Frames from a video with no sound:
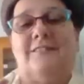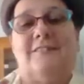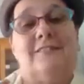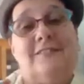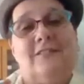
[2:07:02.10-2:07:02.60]

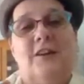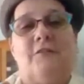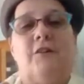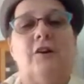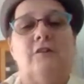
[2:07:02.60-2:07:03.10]
Hmm, you
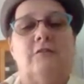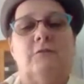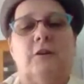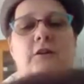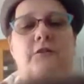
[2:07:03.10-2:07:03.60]
never know.
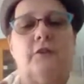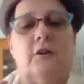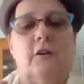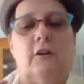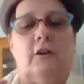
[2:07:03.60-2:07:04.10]
Well, it's got
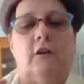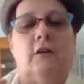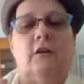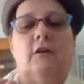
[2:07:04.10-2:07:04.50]
a little